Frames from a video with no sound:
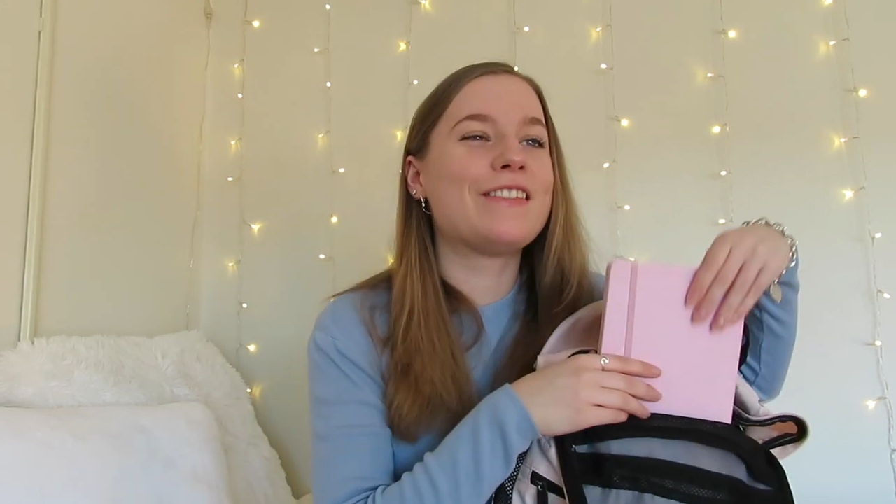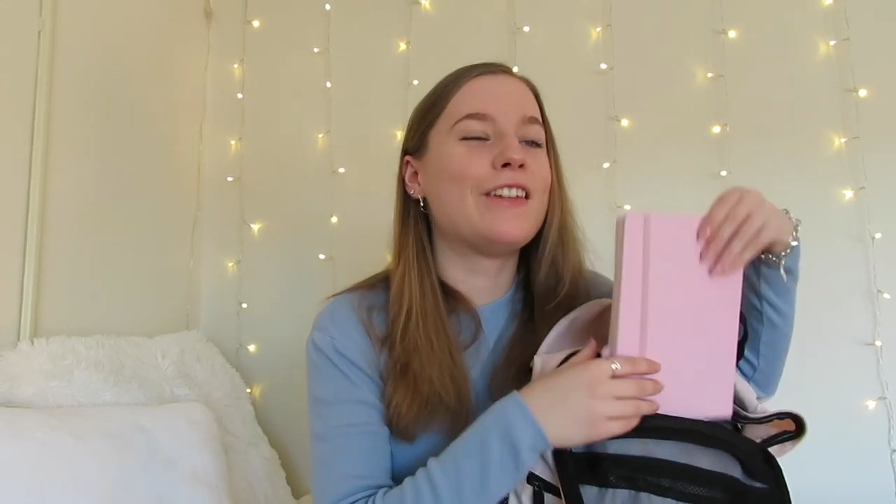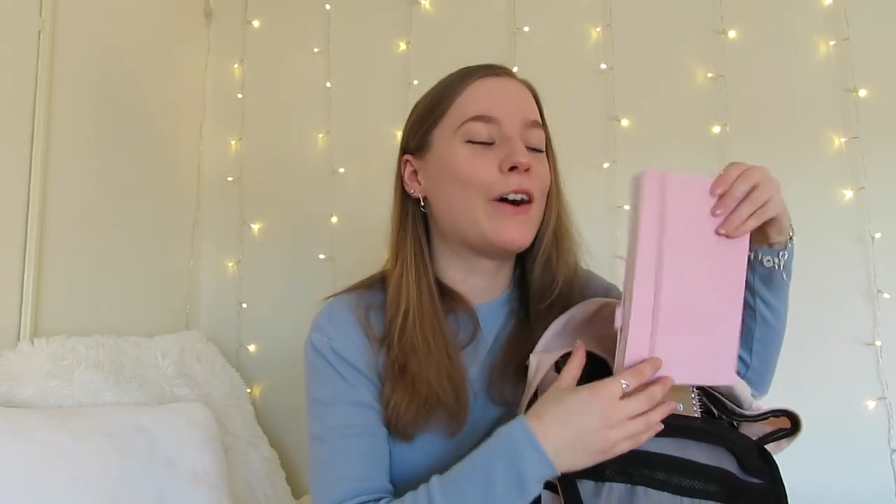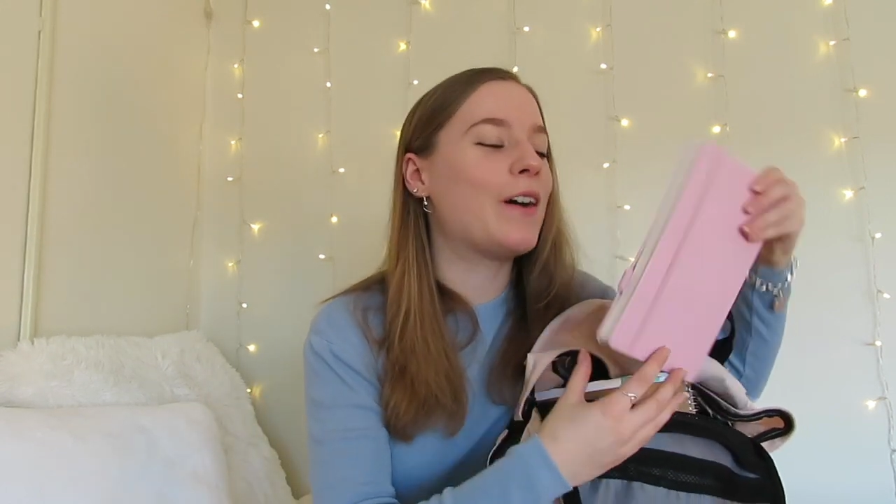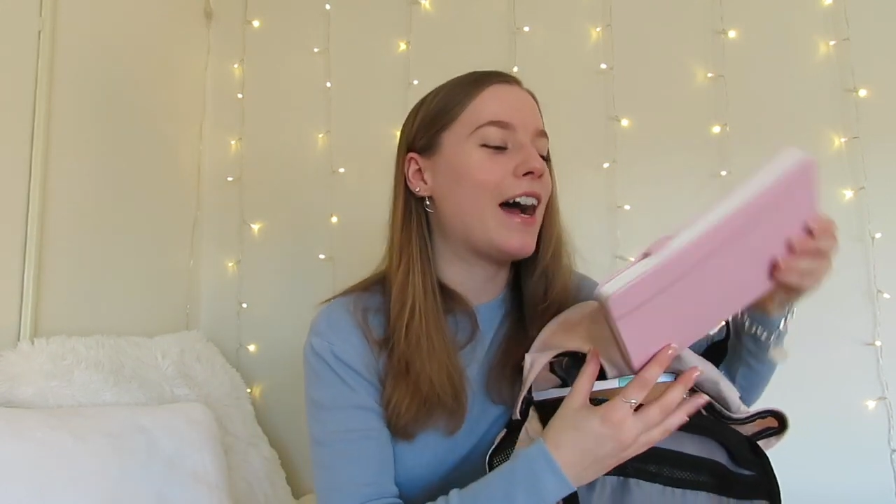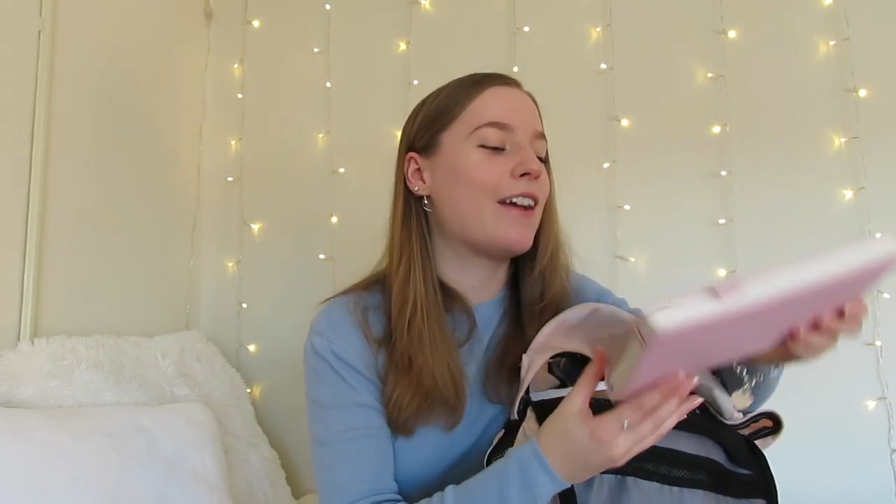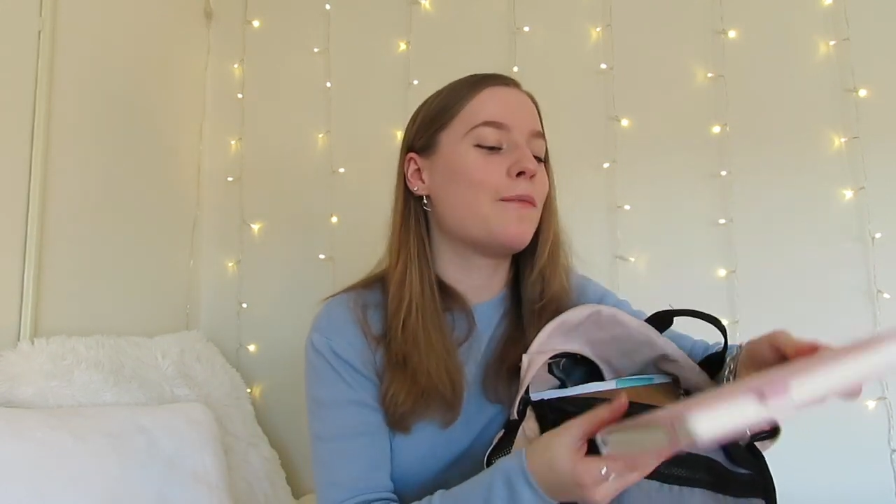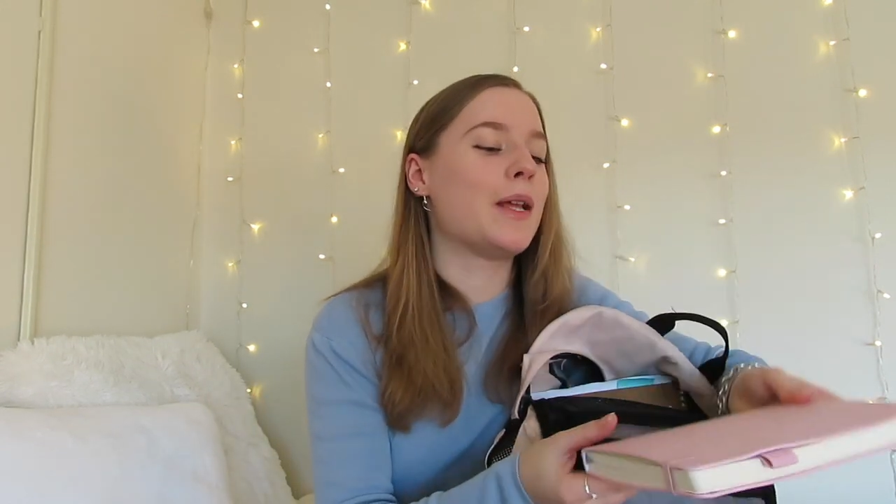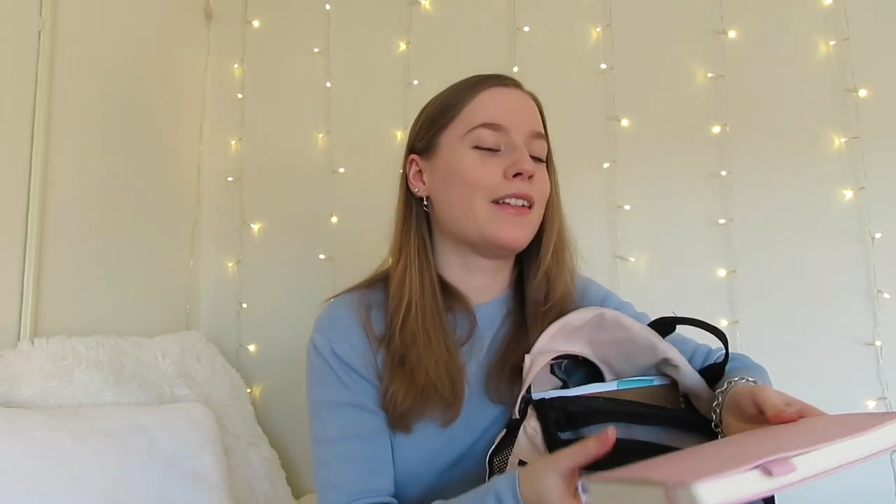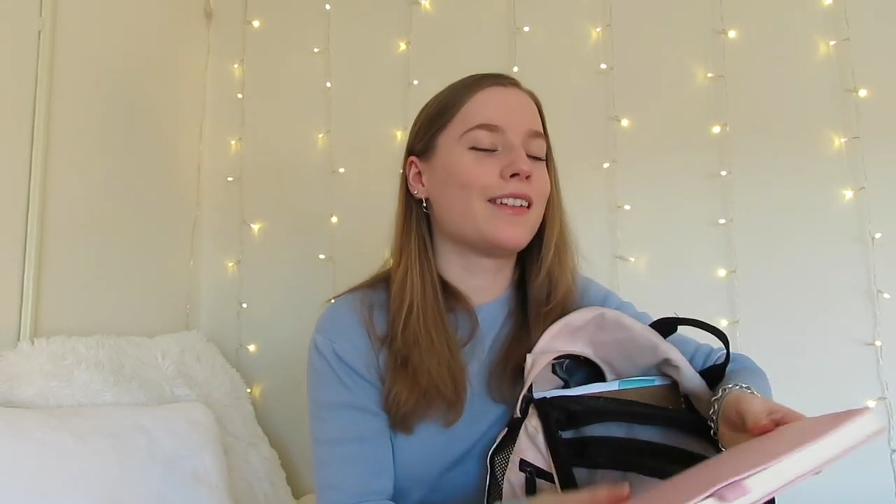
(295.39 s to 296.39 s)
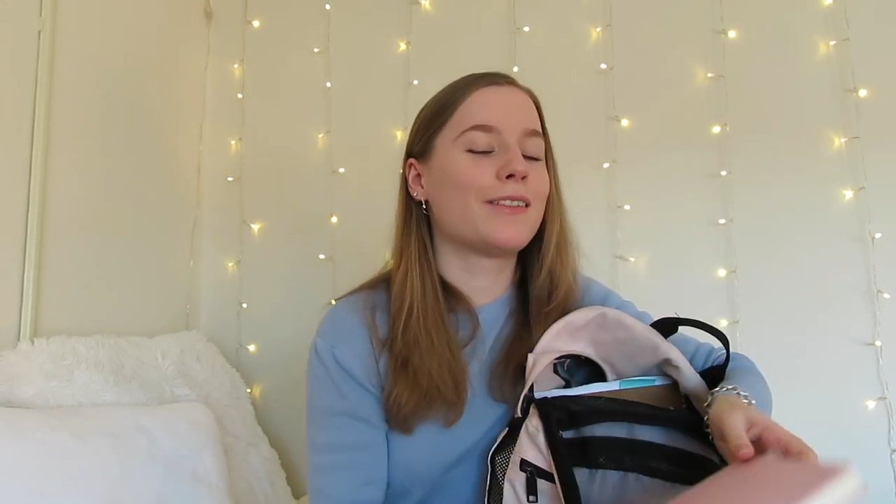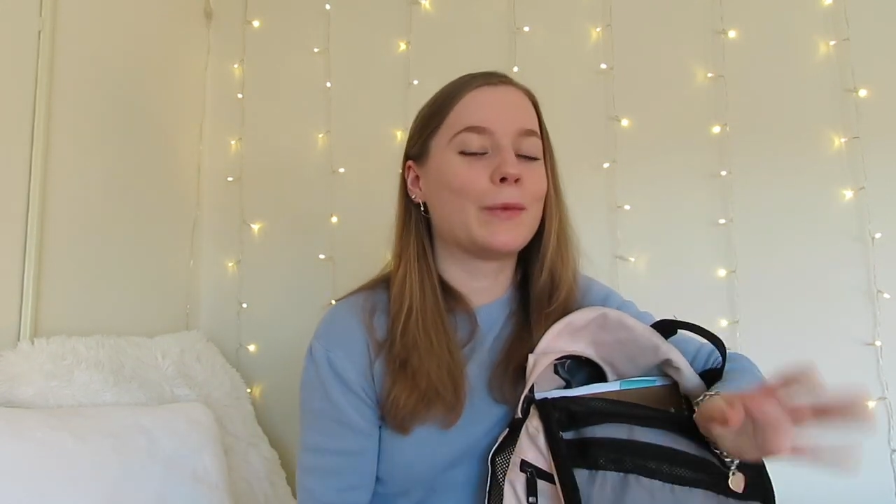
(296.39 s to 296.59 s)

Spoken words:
you know I've been